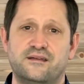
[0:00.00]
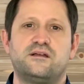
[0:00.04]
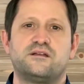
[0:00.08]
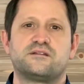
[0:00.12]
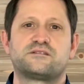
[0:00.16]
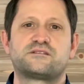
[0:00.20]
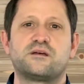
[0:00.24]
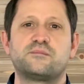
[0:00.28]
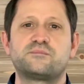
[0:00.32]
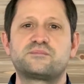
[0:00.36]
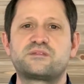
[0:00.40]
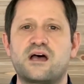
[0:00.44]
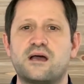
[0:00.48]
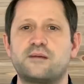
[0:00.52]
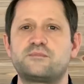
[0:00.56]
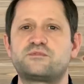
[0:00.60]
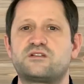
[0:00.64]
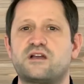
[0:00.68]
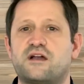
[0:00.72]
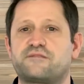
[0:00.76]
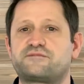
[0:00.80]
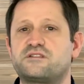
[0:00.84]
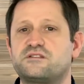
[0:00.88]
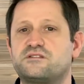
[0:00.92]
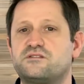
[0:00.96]
Sometimes
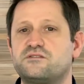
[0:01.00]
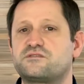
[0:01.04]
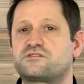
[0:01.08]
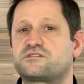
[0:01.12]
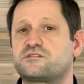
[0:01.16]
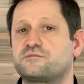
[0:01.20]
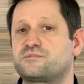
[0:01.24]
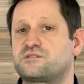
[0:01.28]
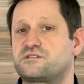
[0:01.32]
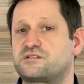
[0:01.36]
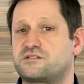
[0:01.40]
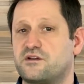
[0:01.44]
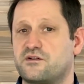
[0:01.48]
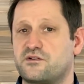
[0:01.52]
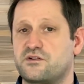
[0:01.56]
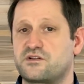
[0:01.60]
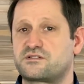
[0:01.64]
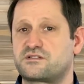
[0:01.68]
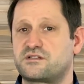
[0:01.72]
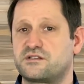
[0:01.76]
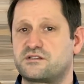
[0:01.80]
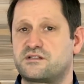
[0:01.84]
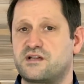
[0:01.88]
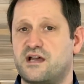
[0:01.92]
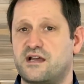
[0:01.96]
you have to do some serious
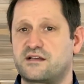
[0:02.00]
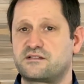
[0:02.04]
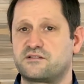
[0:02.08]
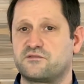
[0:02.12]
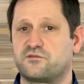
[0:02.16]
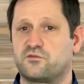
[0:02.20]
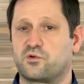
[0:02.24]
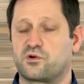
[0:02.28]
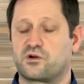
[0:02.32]
detective